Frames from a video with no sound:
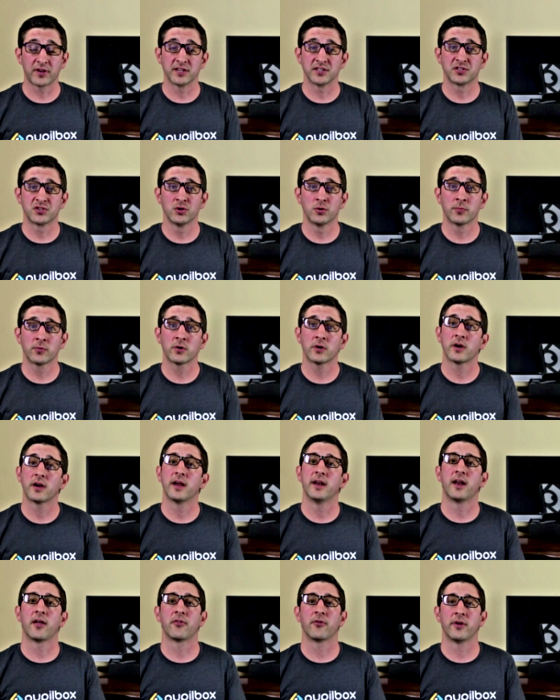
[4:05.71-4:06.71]
the consumer
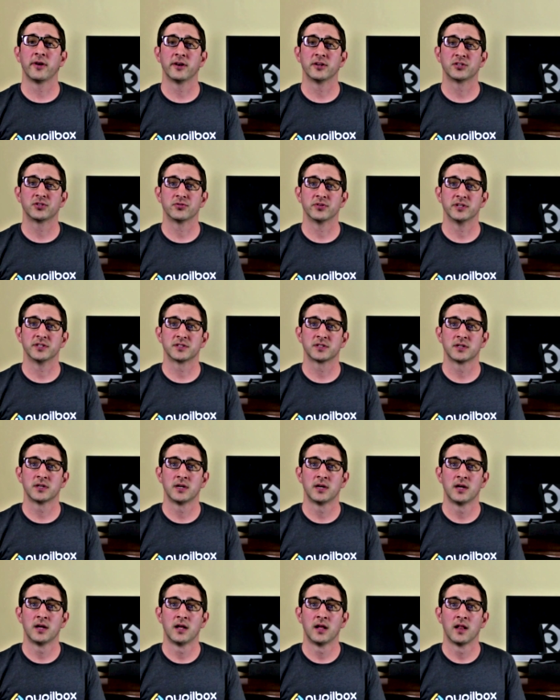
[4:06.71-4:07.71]
and other industries.
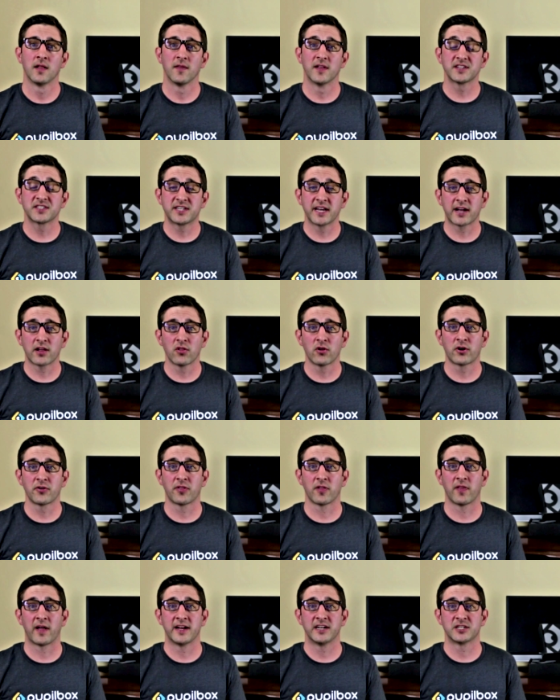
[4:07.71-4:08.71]
Let's take a look at
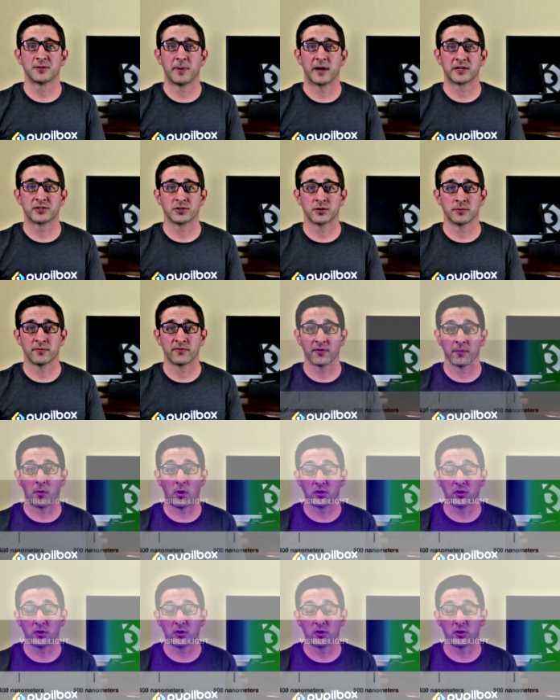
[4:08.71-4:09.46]
the light spectrum from